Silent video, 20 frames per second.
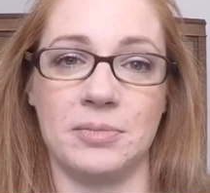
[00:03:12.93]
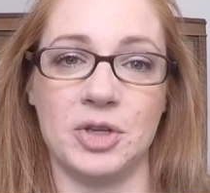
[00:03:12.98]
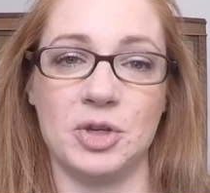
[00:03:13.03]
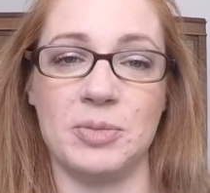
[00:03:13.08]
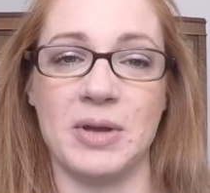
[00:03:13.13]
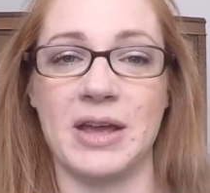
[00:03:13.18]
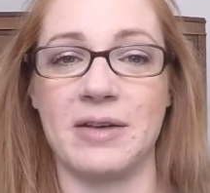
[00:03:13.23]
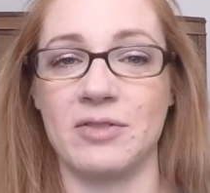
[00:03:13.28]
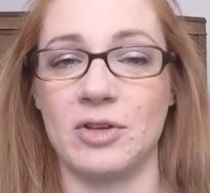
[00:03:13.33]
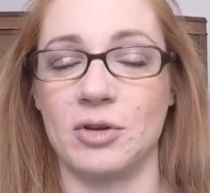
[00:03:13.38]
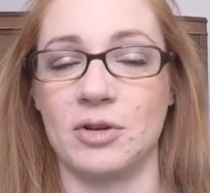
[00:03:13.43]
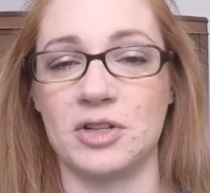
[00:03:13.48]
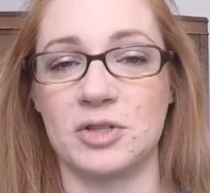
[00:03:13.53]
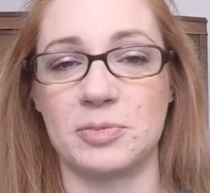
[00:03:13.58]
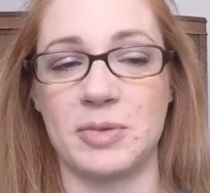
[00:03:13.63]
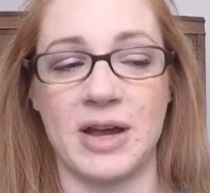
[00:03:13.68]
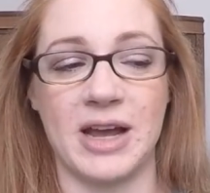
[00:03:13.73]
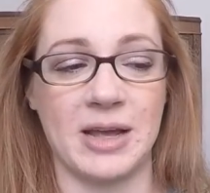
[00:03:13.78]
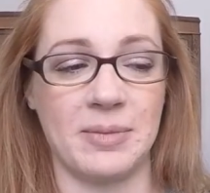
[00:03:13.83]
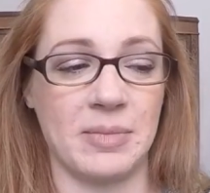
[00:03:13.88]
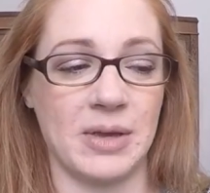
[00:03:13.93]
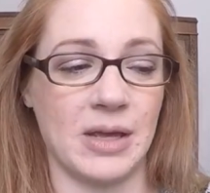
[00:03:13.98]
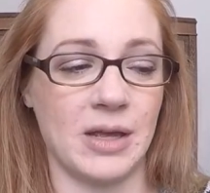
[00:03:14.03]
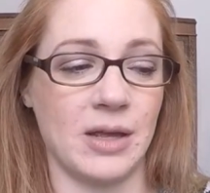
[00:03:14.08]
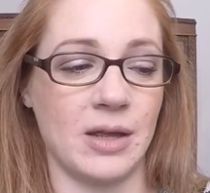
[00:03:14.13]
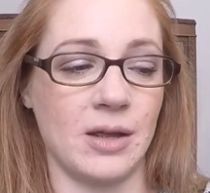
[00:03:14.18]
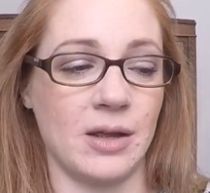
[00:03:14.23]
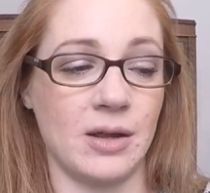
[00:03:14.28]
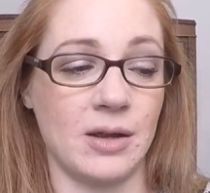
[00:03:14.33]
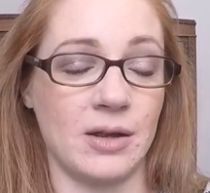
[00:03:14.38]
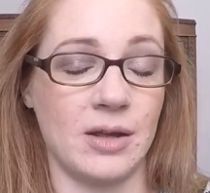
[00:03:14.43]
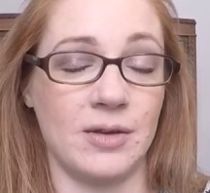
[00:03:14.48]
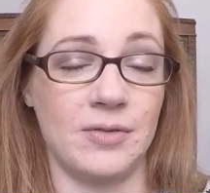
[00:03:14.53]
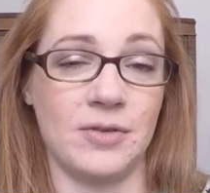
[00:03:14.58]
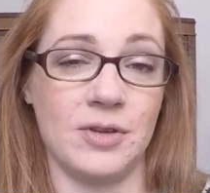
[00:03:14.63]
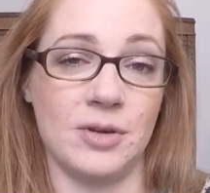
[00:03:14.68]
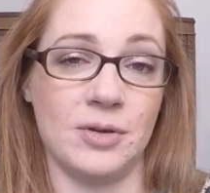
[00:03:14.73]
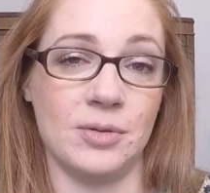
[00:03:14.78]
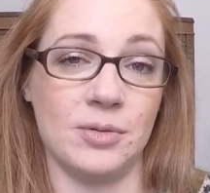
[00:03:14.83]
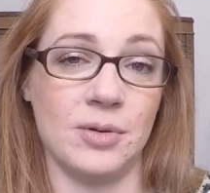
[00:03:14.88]
You may have noticed behind me,
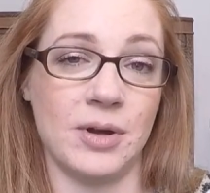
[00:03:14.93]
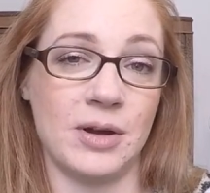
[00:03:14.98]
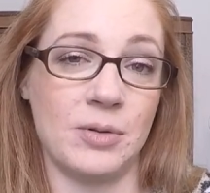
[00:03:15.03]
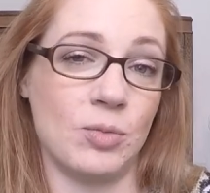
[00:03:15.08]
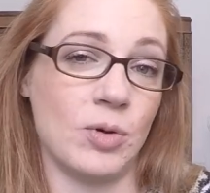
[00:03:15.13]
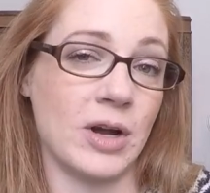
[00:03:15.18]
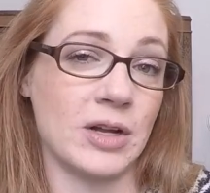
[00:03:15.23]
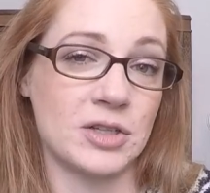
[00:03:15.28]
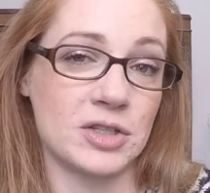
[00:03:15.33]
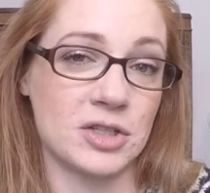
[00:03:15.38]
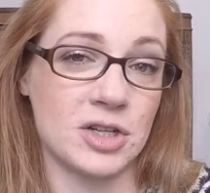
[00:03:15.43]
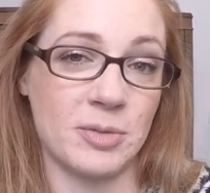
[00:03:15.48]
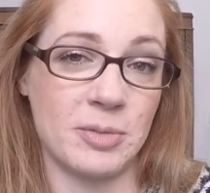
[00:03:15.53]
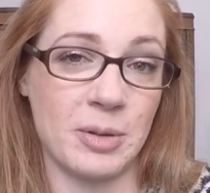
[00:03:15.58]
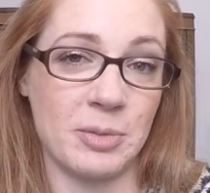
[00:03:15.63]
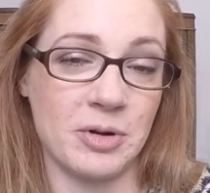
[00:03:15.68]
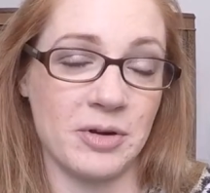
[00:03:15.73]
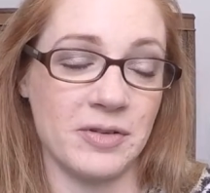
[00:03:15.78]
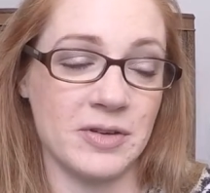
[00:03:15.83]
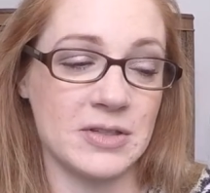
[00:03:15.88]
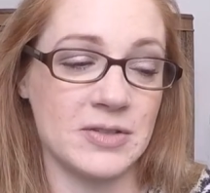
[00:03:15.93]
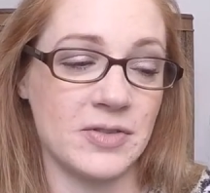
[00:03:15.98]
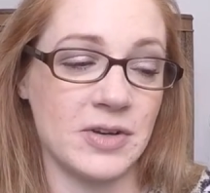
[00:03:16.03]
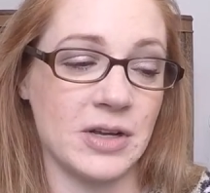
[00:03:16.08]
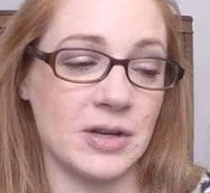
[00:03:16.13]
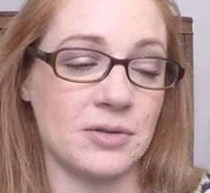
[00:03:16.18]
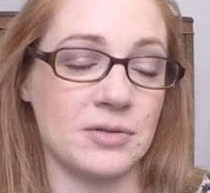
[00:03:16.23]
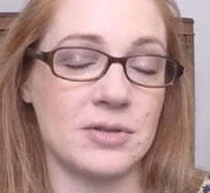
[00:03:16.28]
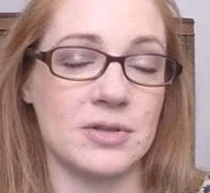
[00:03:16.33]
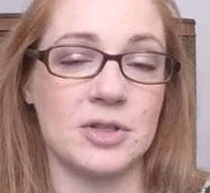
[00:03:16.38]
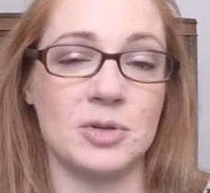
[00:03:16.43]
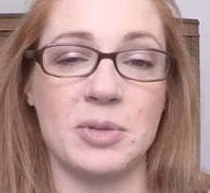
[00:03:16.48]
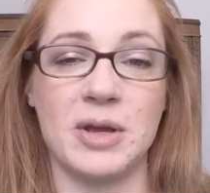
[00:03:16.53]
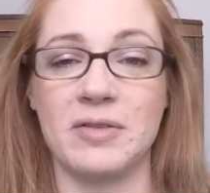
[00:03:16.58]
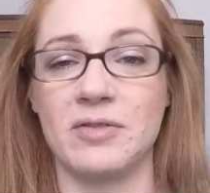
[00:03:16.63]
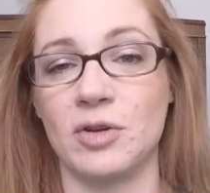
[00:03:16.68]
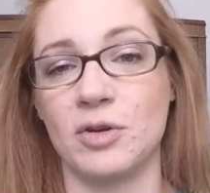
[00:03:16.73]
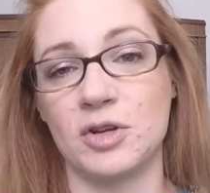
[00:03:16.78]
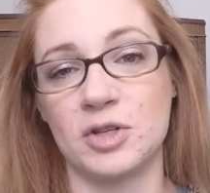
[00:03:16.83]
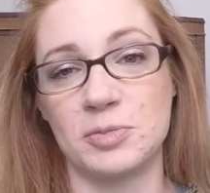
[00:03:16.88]
if you had watched all my previous videos, you may
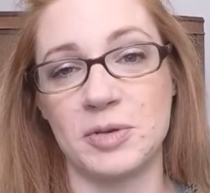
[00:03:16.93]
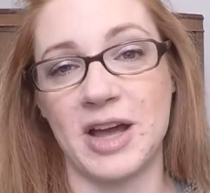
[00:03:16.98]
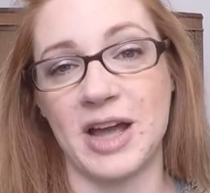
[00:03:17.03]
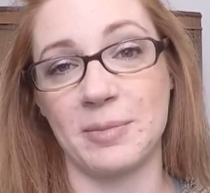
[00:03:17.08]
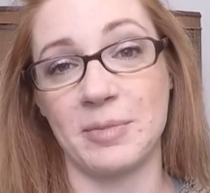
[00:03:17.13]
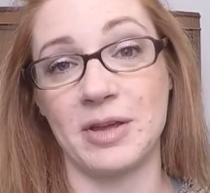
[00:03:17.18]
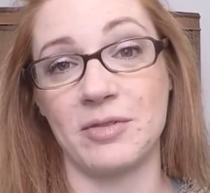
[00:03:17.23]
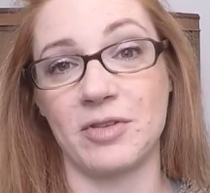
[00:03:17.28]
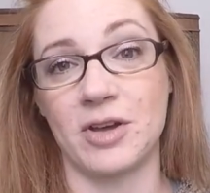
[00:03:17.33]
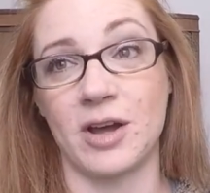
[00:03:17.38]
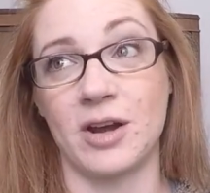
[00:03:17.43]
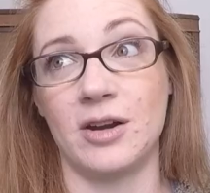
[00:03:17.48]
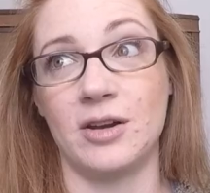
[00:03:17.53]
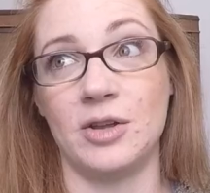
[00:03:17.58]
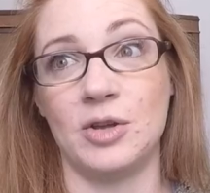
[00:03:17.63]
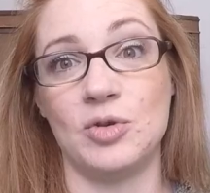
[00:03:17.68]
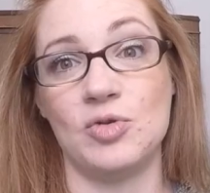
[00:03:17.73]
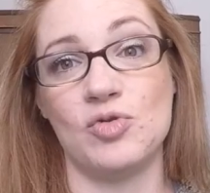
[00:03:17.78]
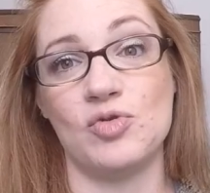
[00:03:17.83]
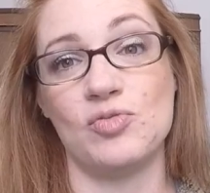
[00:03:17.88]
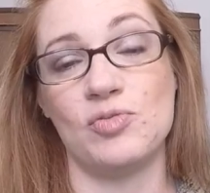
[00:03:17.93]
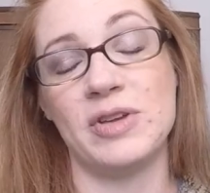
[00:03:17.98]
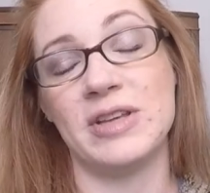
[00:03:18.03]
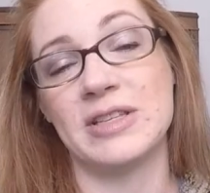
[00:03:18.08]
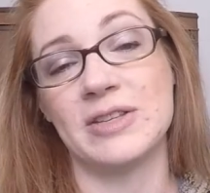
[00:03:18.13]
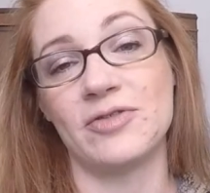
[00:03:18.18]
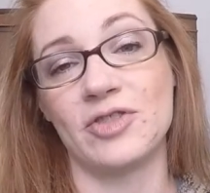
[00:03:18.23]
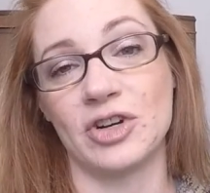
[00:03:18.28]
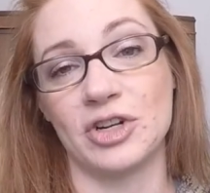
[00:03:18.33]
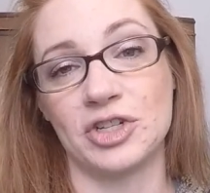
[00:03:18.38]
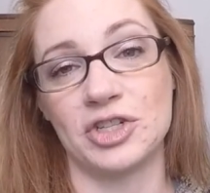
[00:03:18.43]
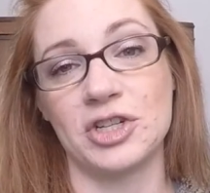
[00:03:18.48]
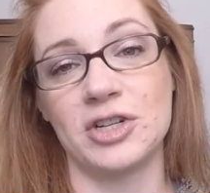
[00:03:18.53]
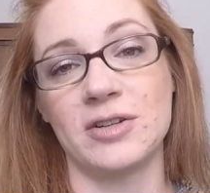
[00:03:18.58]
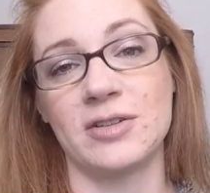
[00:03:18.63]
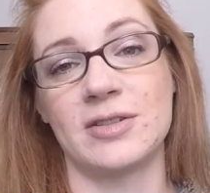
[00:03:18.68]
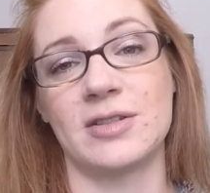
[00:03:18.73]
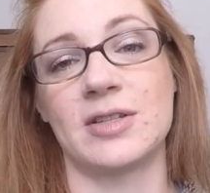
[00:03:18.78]
have noticed behind me I've got a new piece of furniture.